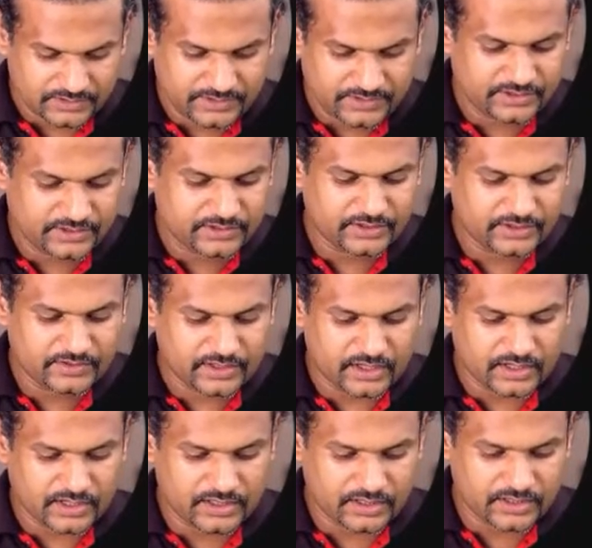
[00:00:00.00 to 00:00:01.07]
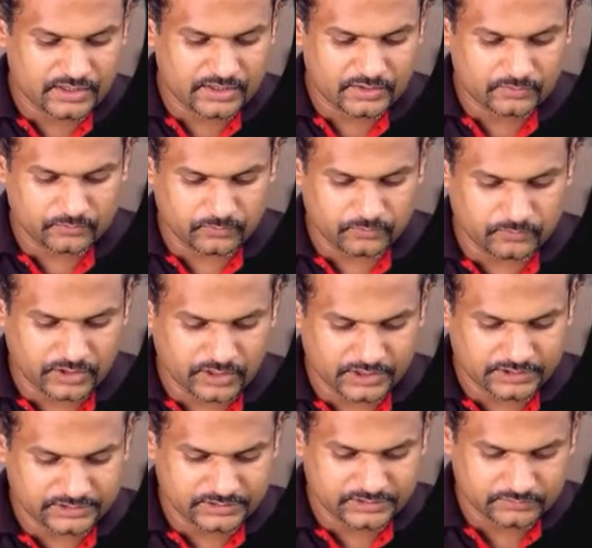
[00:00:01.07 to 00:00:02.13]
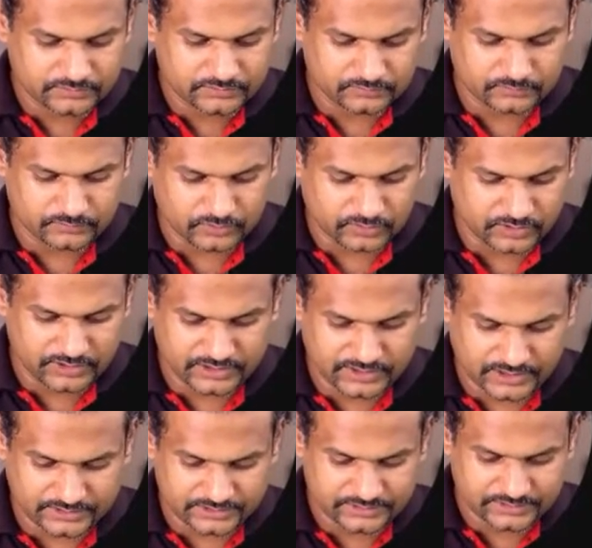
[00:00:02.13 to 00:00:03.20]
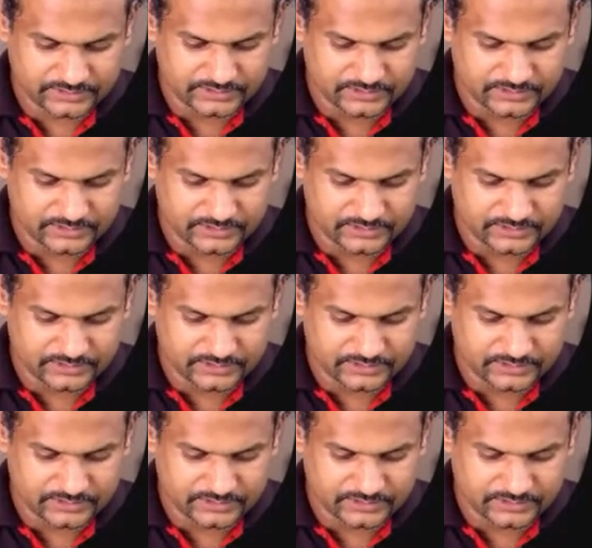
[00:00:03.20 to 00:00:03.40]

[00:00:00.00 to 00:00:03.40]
here are what walnut